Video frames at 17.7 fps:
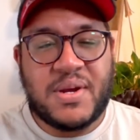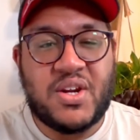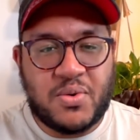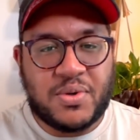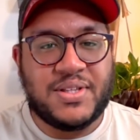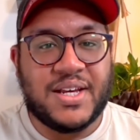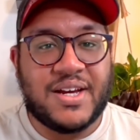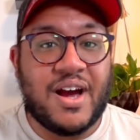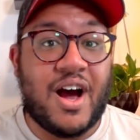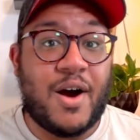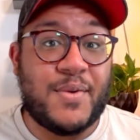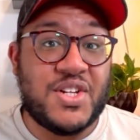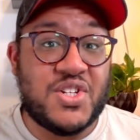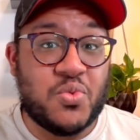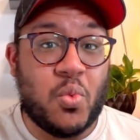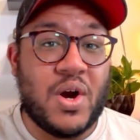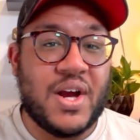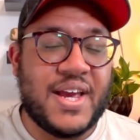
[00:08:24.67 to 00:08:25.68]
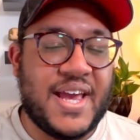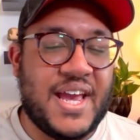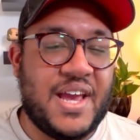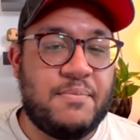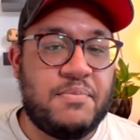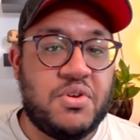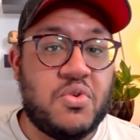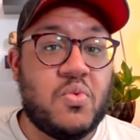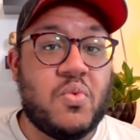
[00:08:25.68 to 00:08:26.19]
know in the comments what
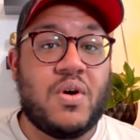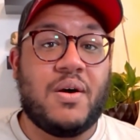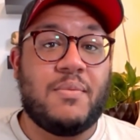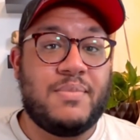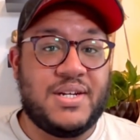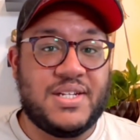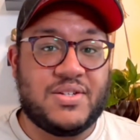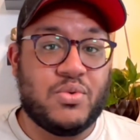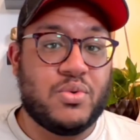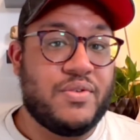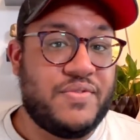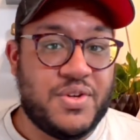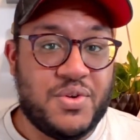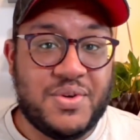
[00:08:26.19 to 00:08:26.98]
game you want me to review